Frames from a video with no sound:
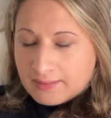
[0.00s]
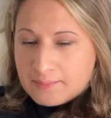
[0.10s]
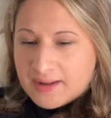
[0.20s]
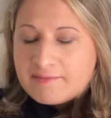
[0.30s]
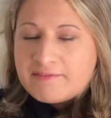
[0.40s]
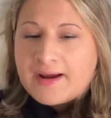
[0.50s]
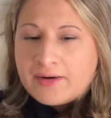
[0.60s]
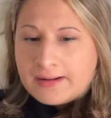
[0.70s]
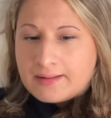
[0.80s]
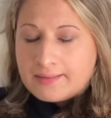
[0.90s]
They made it
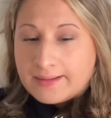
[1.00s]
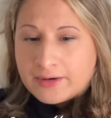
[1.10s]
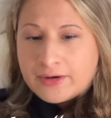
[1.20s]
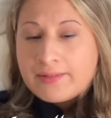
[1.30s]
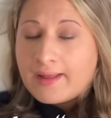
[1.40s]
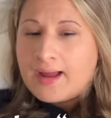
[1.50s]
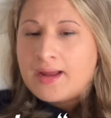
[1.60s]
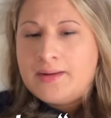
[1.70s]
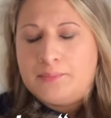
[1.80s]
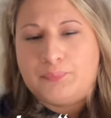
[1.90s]
very clear
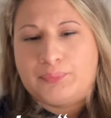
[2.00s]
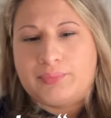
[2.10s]
that